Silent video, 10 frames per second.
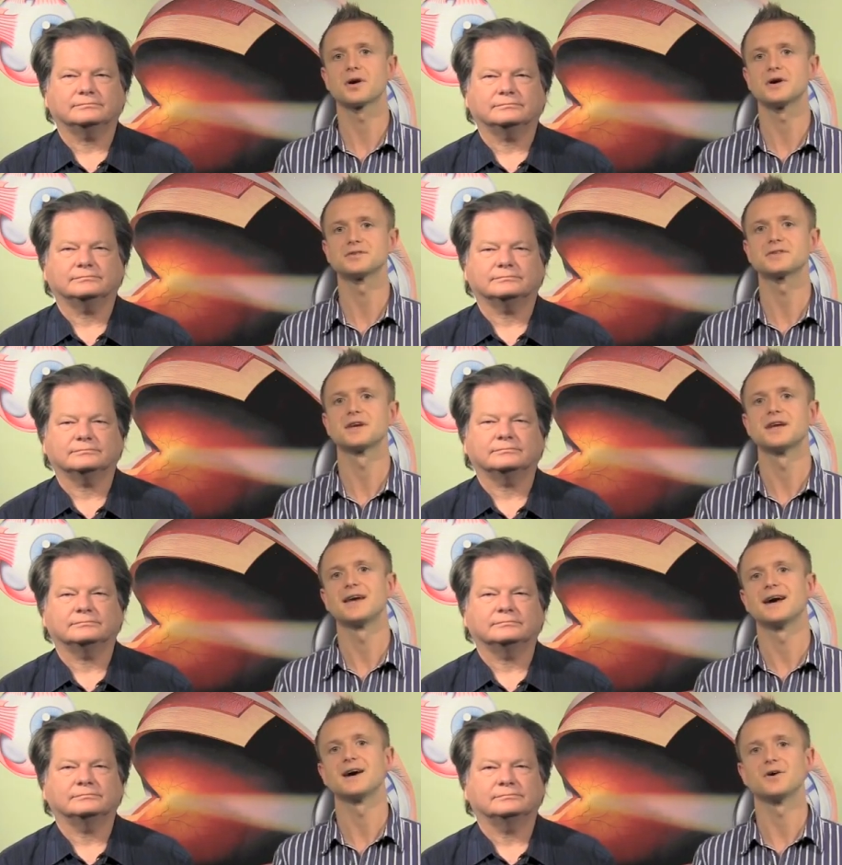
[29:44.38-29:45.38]
Speaker 1: podcast
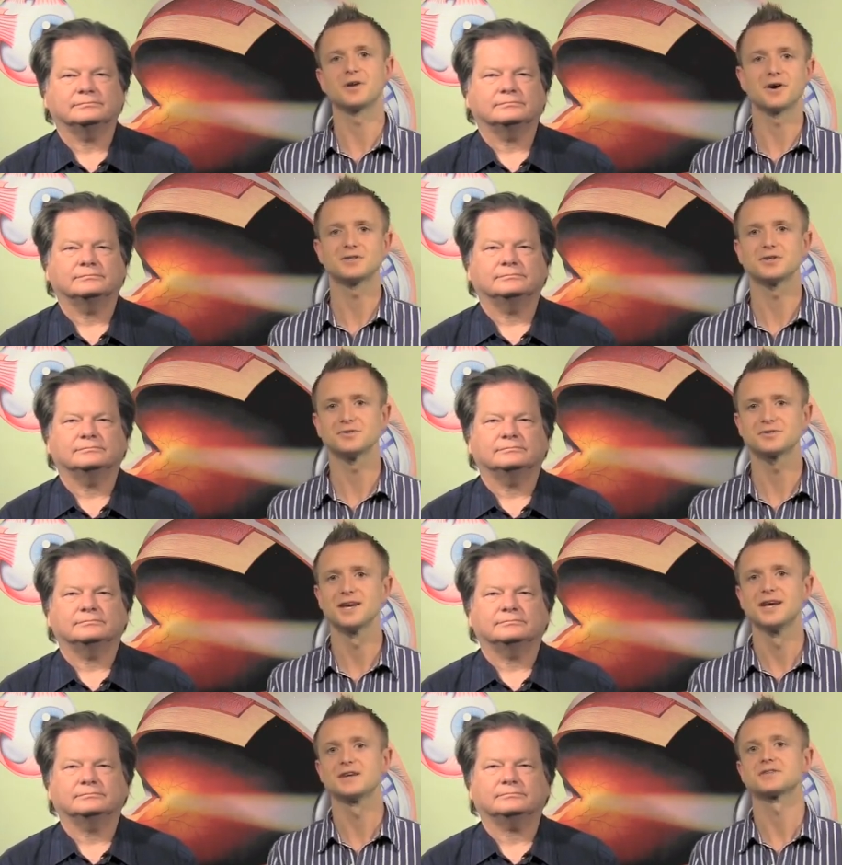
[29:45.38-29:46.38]
uh, on iTunes
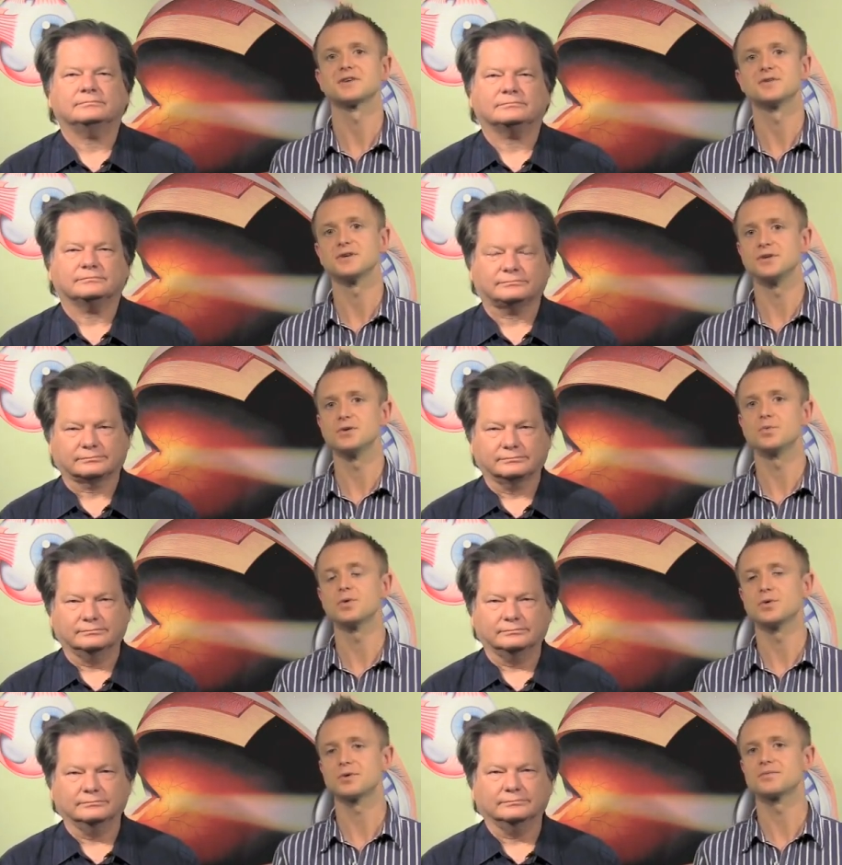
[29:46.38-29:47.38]
so that you
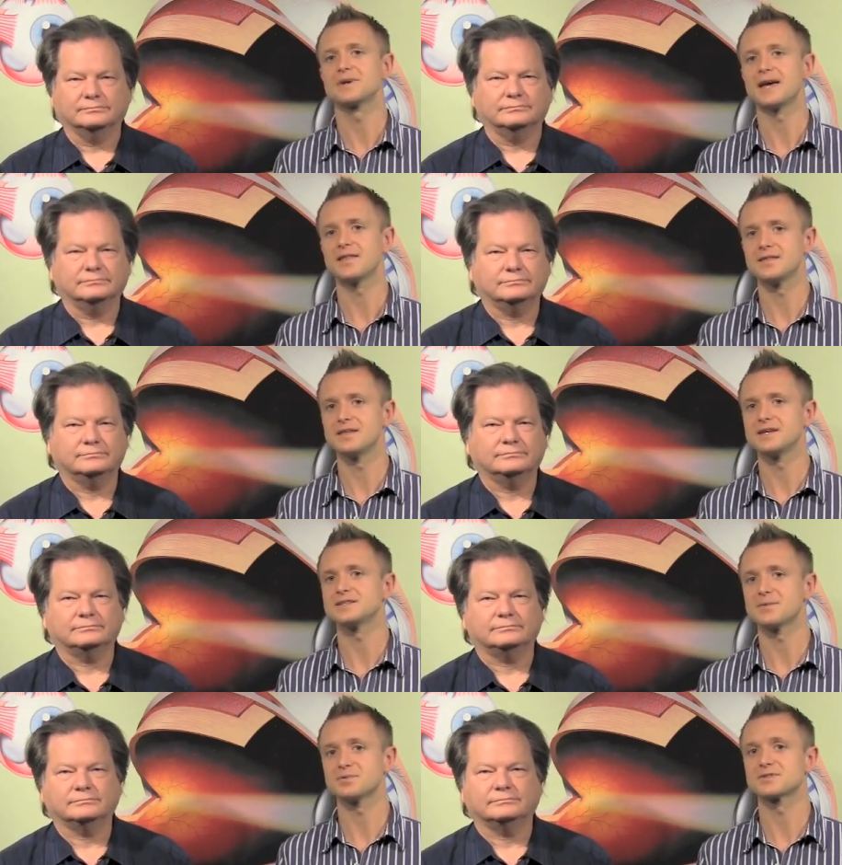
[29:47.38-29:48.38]
will get
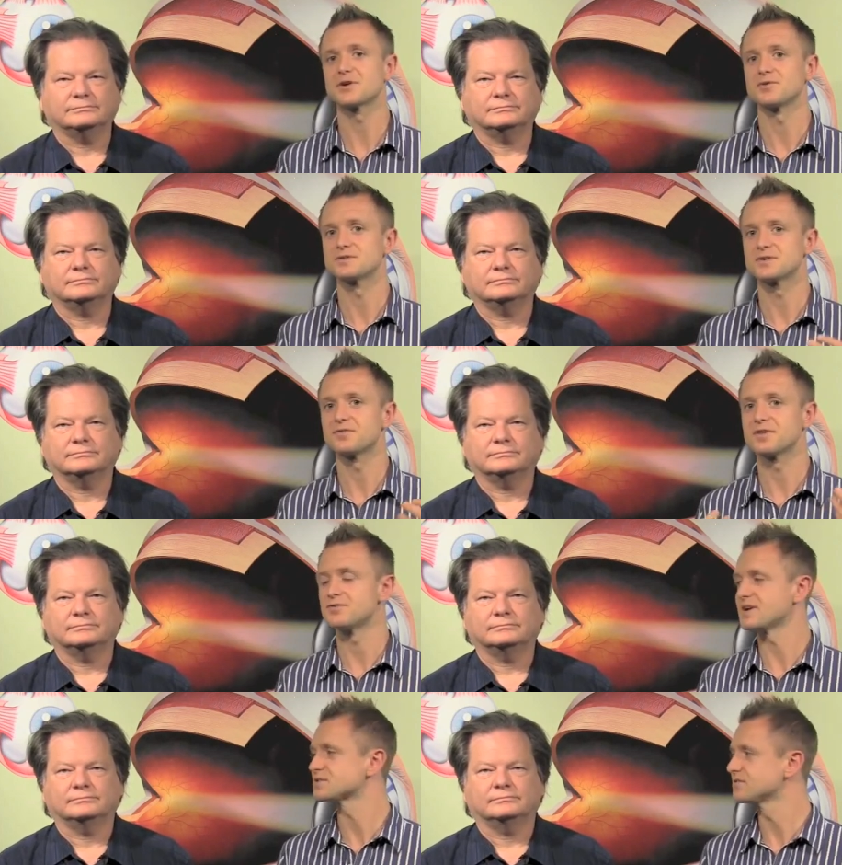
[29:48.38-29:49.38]
these episodes for the
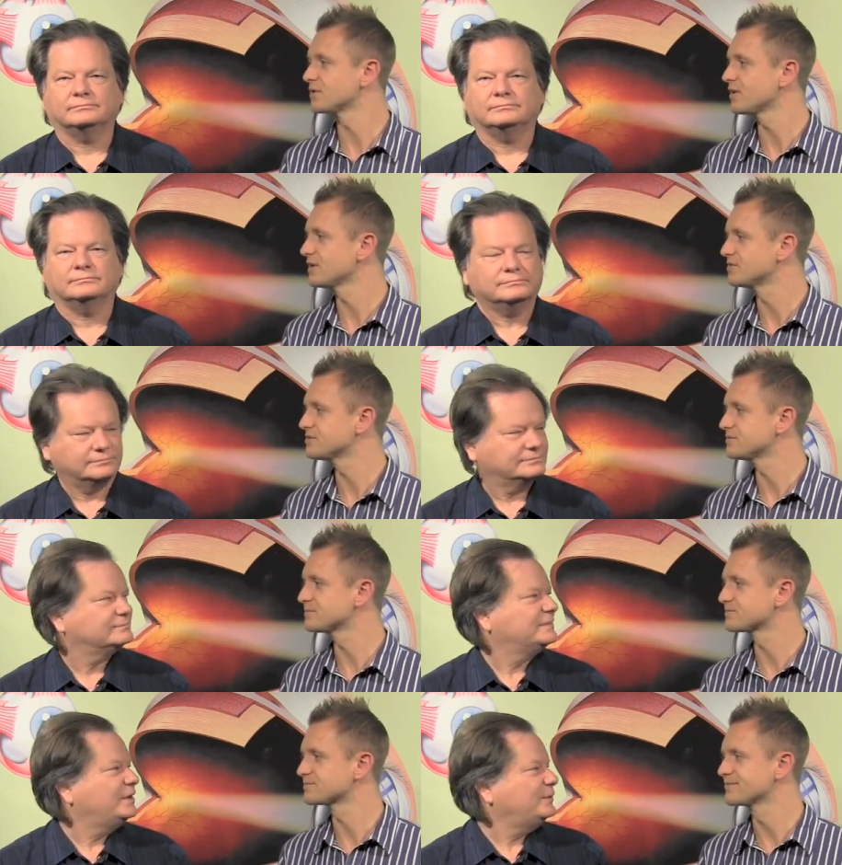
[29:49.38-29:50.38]
rest of your life.
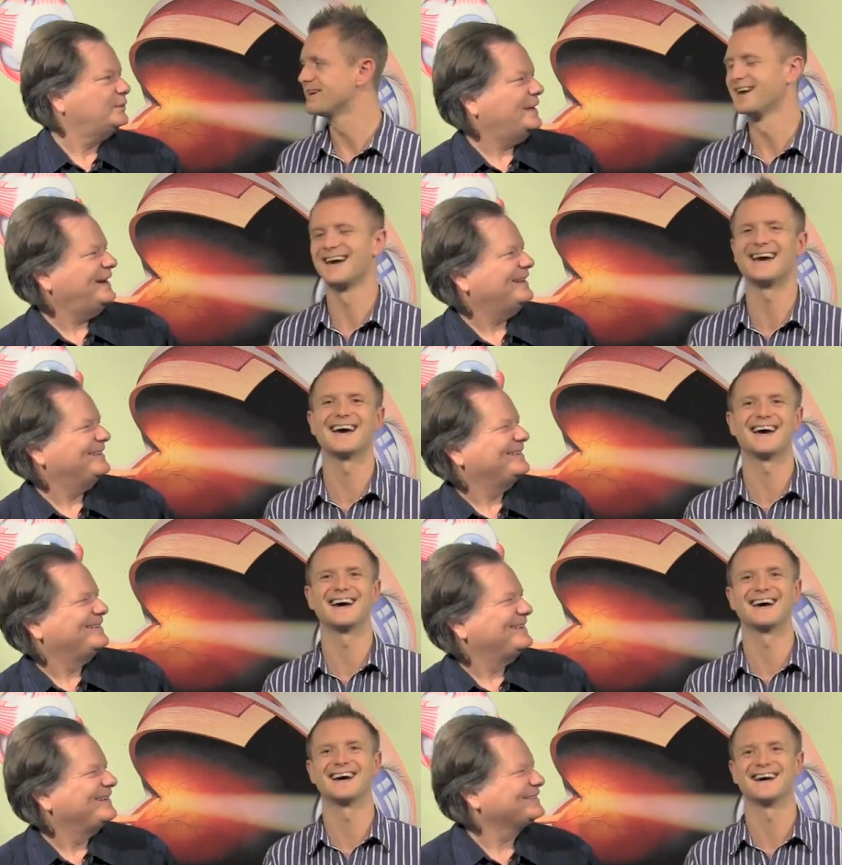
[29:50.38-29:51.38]
Speaker 2: Oh, wow.
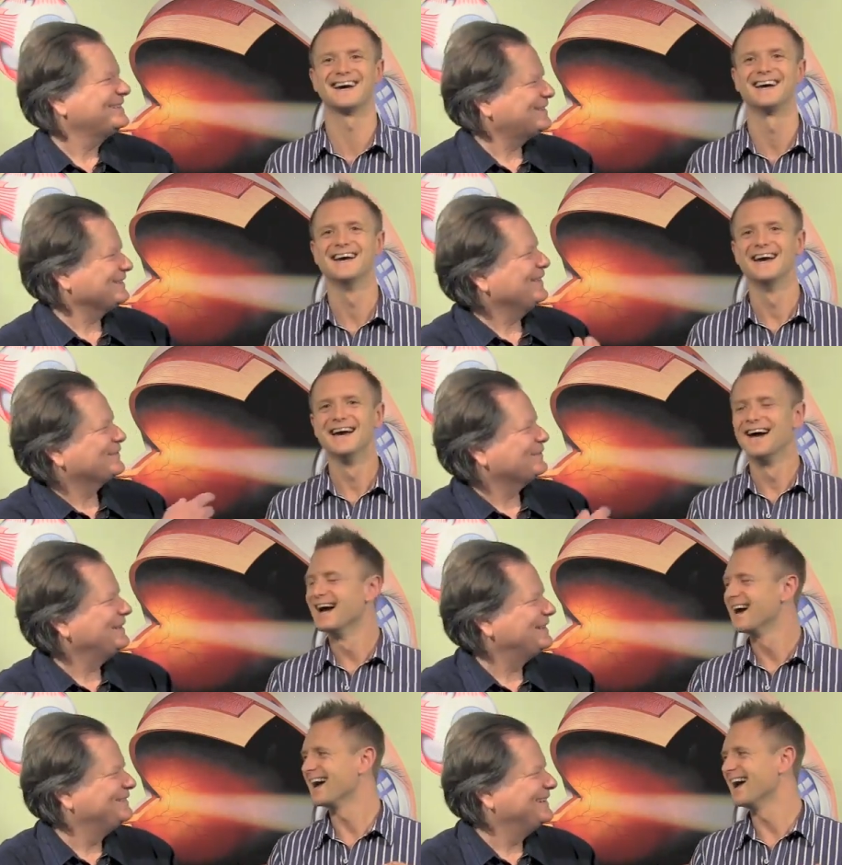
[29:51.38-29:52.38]
At least as long as
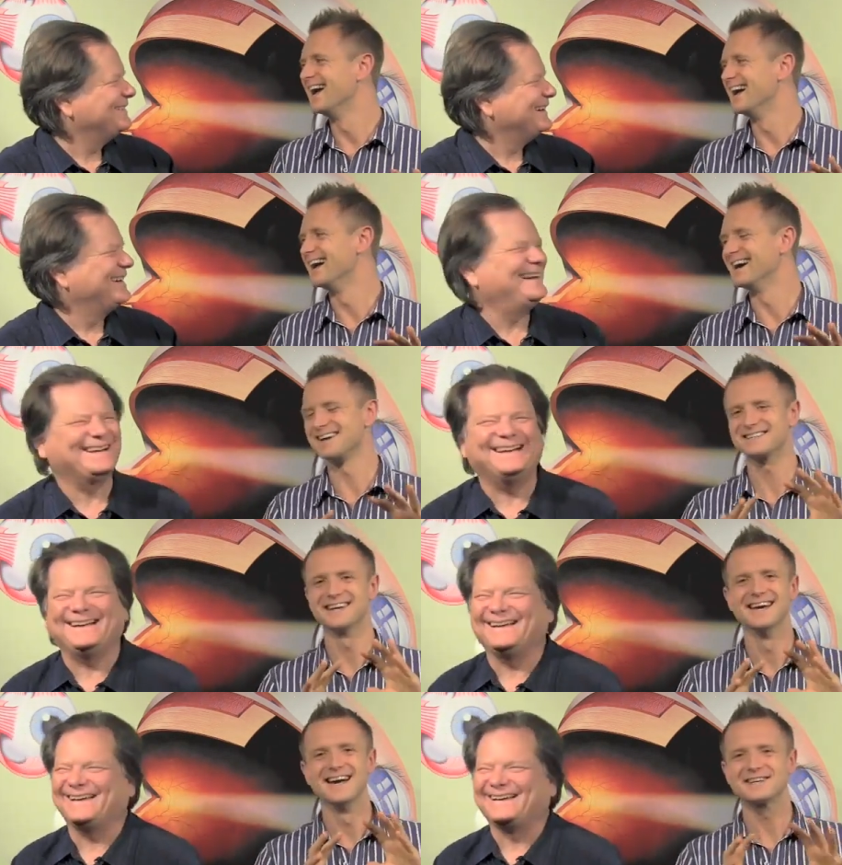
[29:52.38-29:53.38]
we live, anyway.